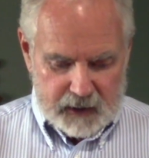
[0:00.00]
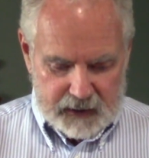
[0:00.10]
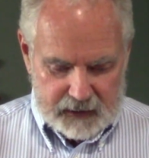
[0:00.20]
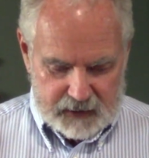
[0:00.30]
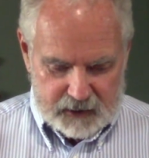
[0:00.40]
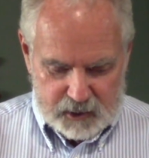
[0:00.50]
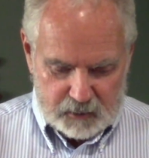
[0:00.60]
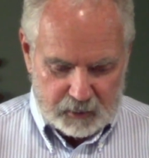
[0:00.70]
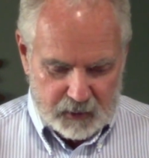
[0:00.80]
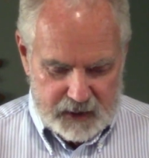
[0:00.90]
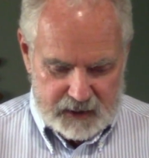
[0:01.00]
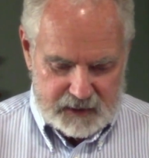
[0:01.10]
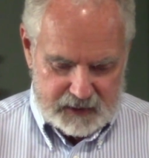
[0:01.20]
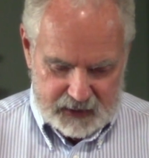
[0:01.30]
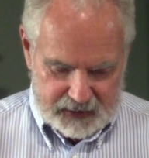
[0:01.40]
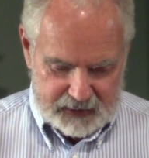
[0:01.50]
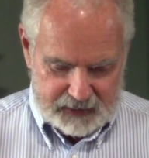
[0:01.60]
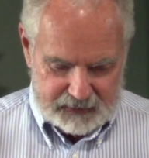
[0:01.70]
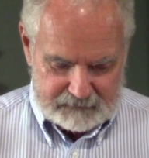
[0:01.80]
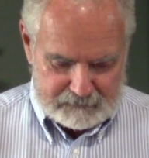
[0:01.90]
and then to praise
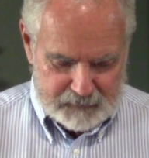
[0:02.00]
God.